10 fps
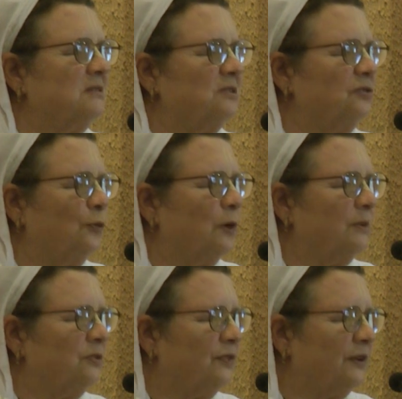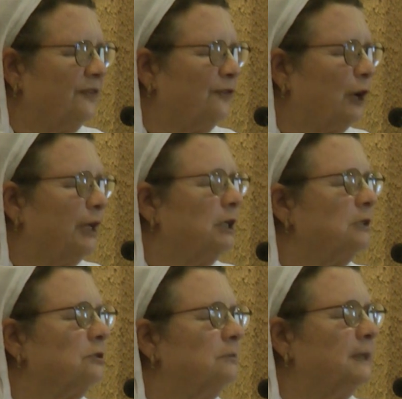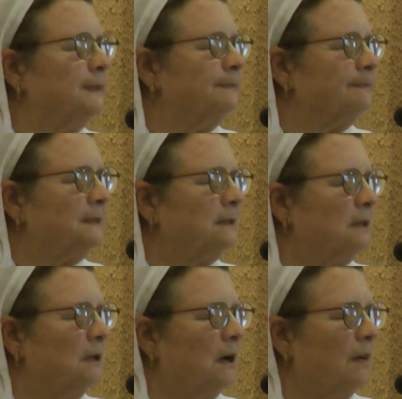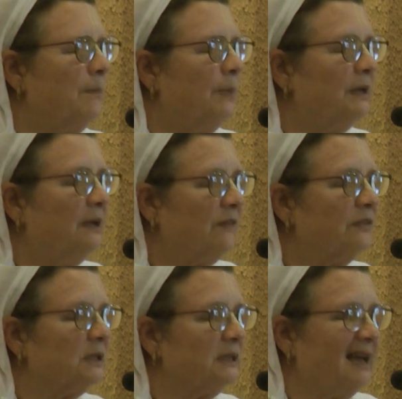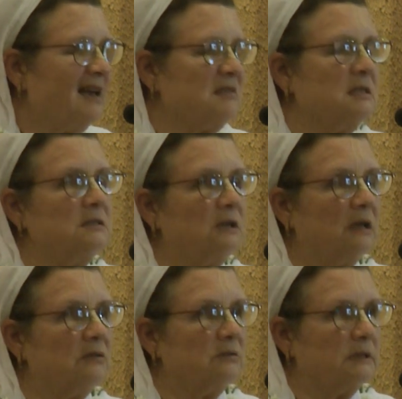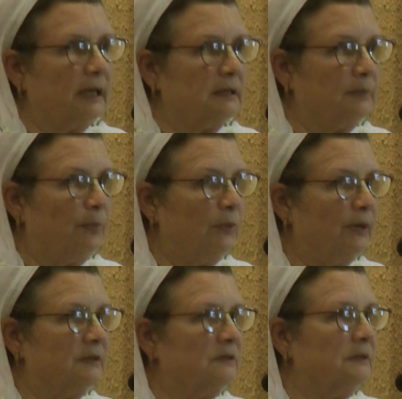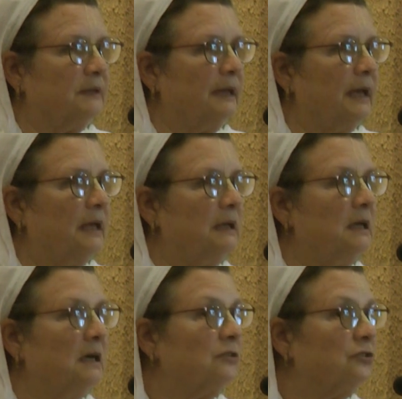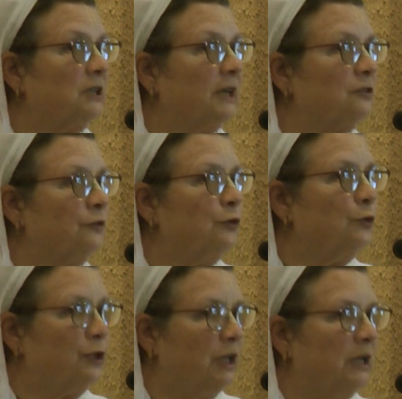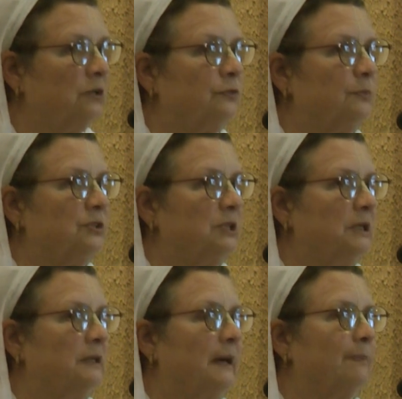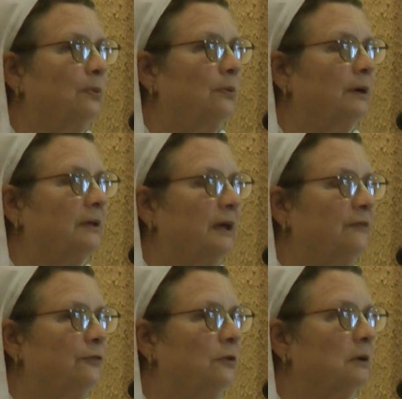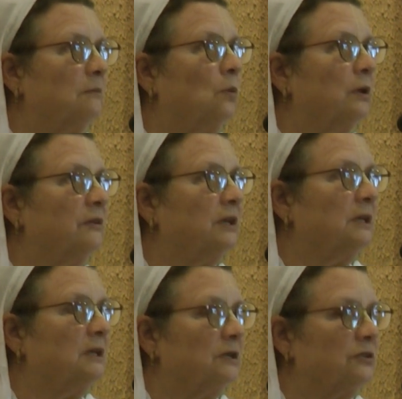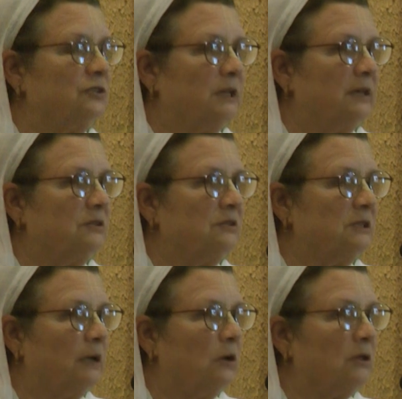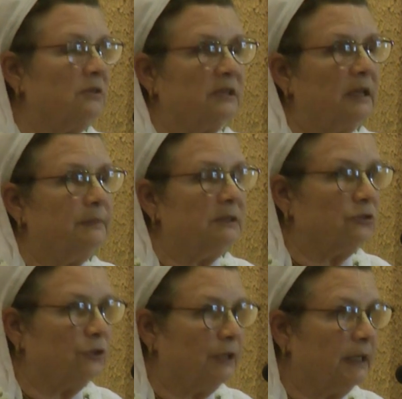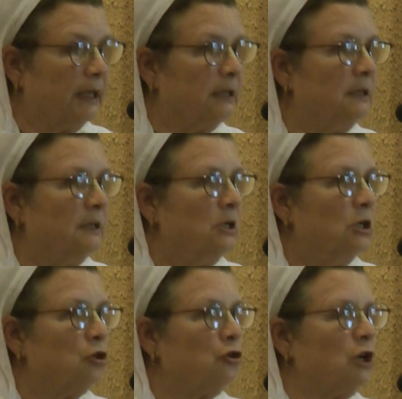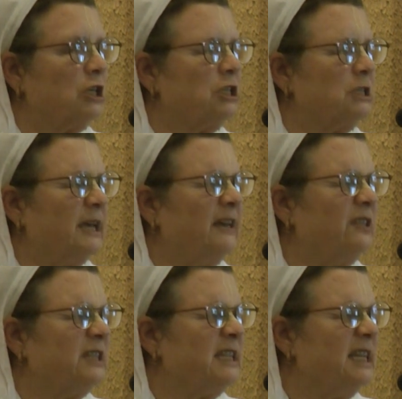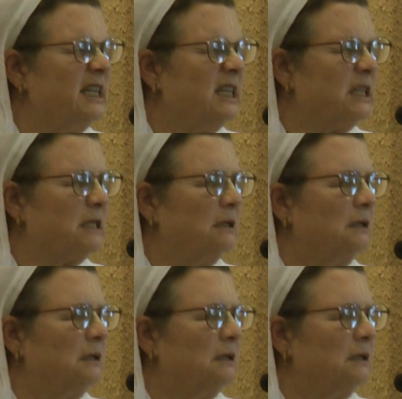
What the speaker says: this form is very frightening to me. But nevertheless, he does get the point. And he understands a few things from seeing that form. One thing he understands is that all his enemies are going to get crushed in the teeth